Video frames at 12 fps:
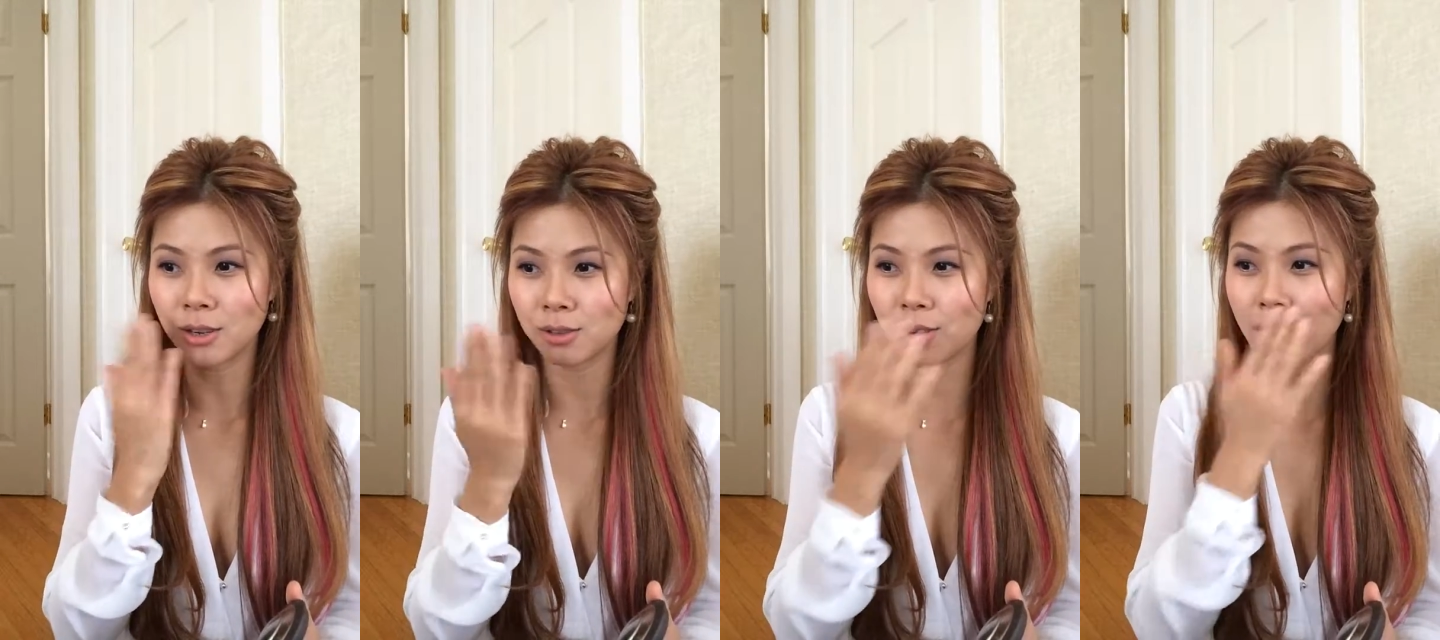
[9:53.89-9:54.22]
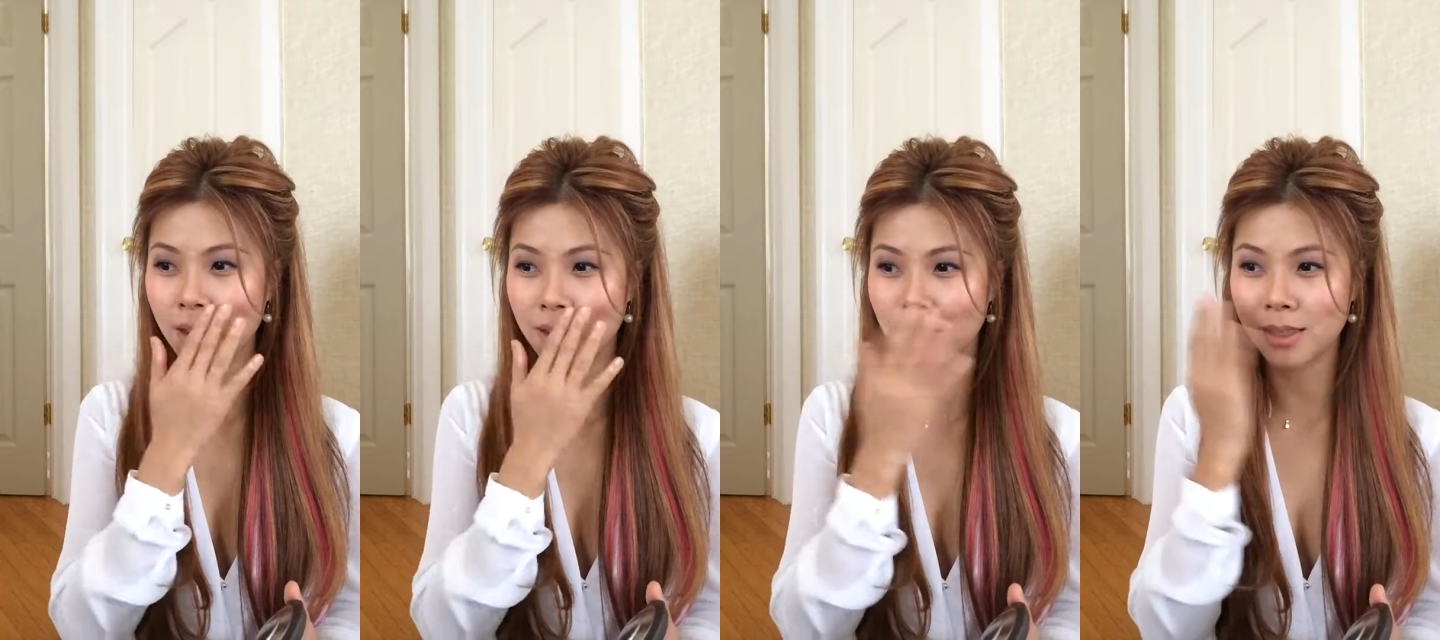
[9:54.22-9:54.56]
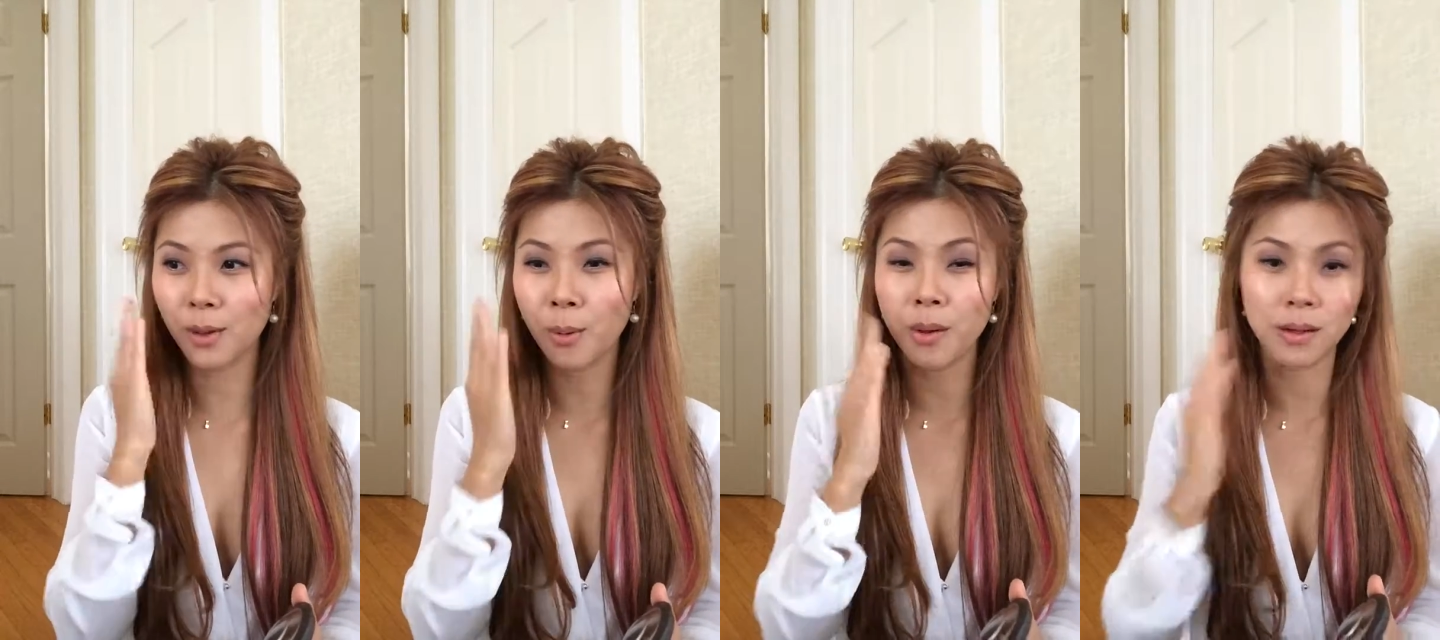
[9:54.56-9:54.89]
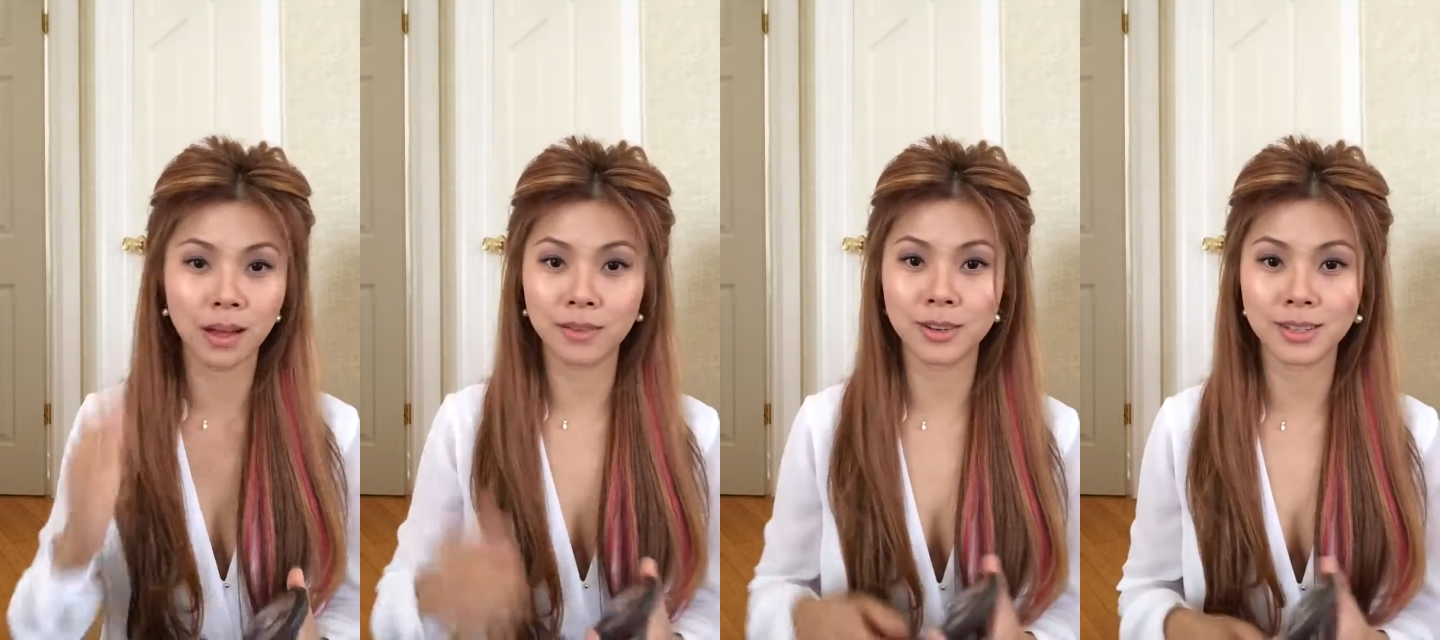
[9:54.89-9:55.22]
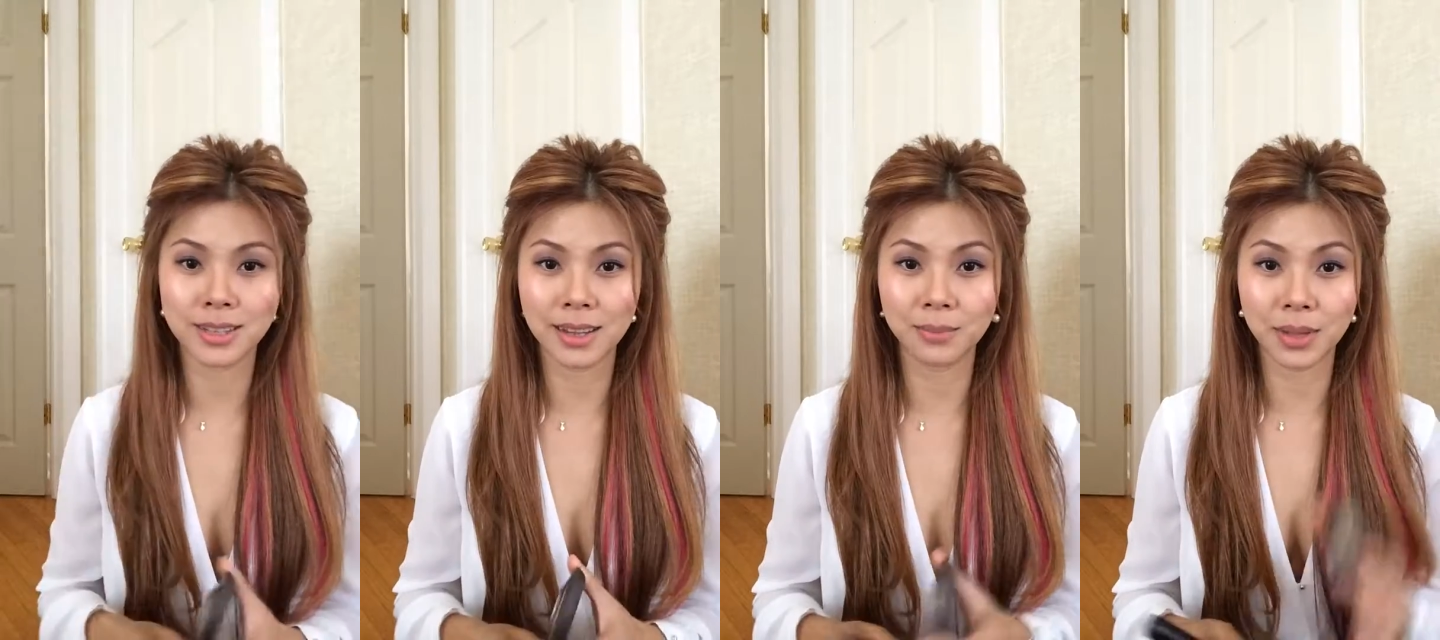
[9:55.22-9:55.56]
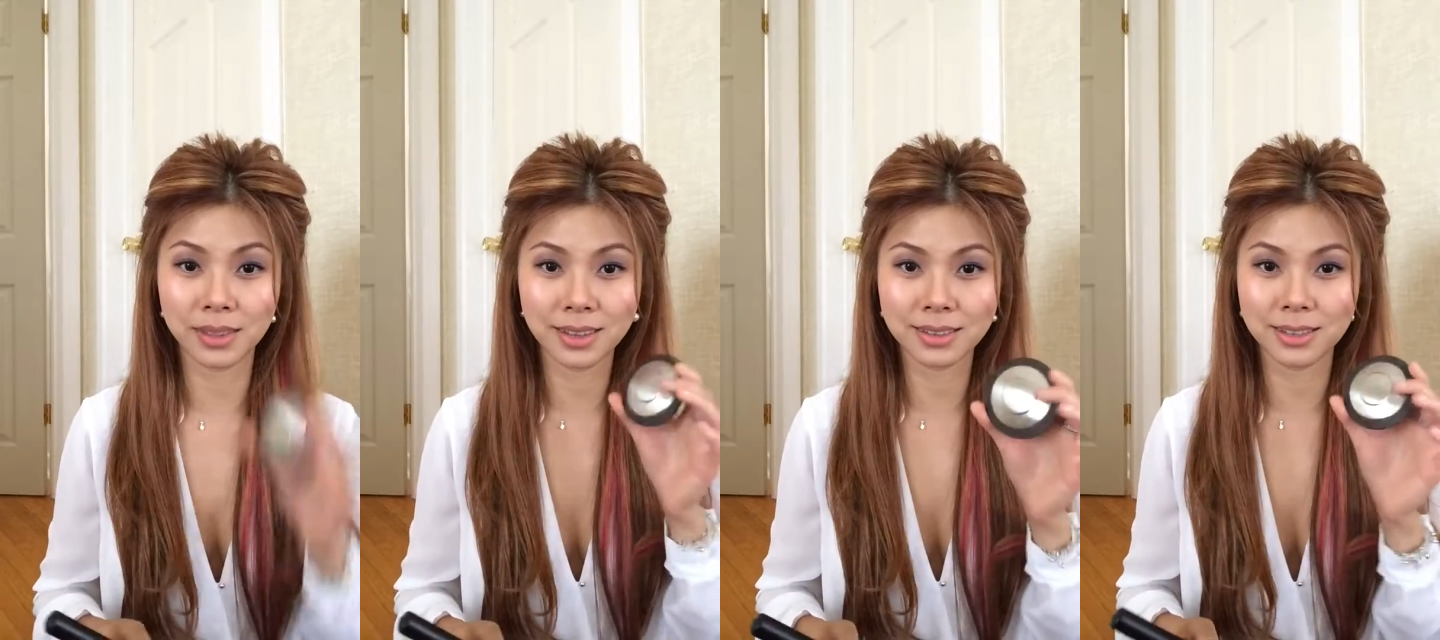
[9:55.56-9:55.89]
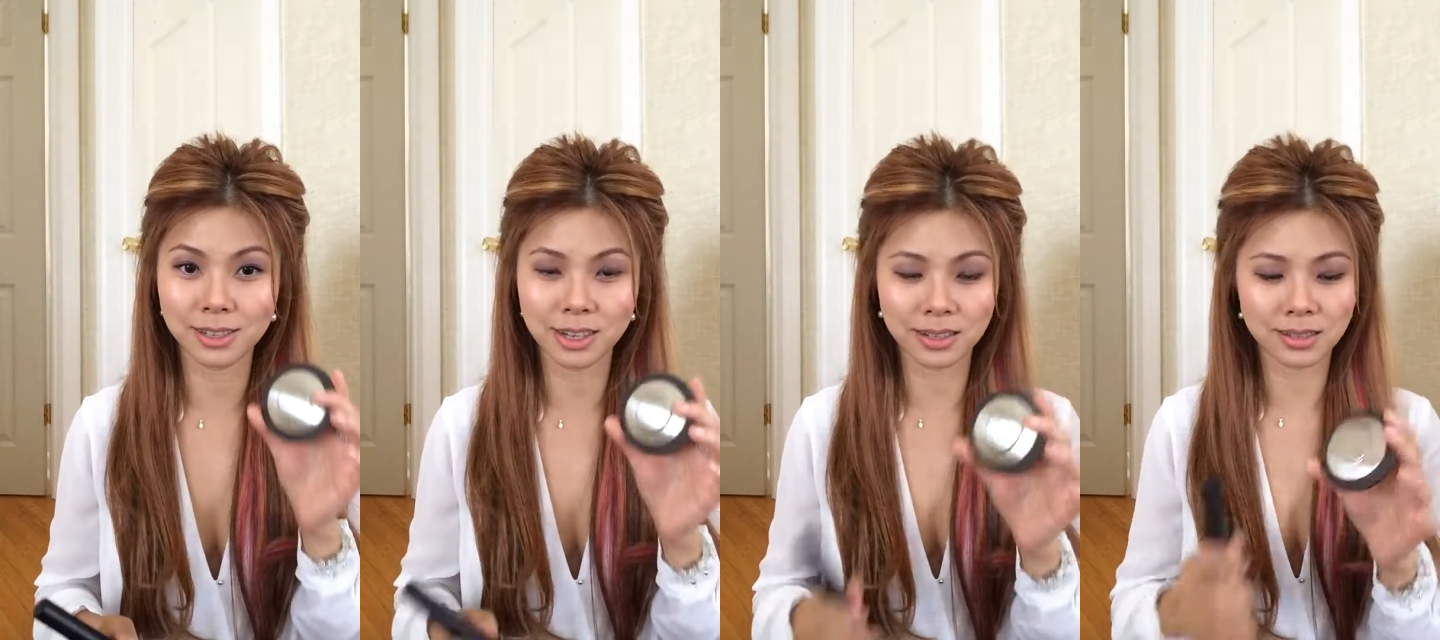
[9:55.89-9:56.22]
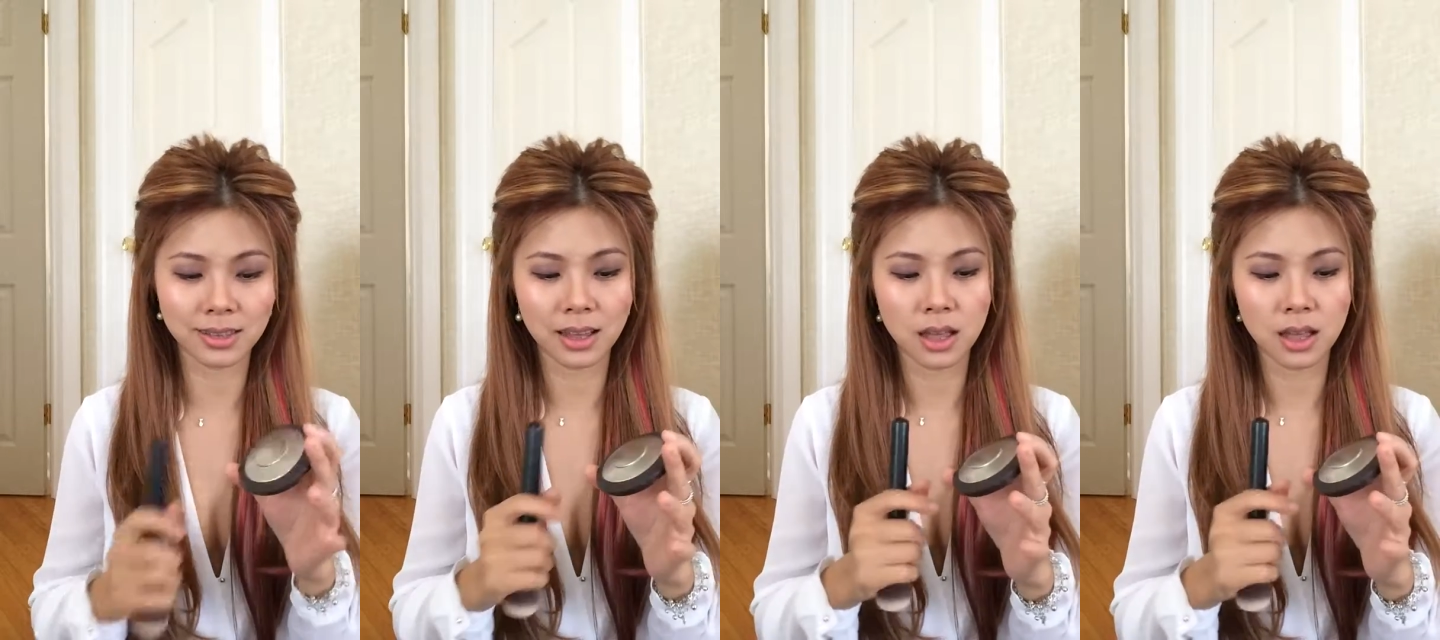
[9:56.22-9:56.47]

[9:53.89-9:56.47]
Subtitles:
try to get the oil out of your skin, but this is just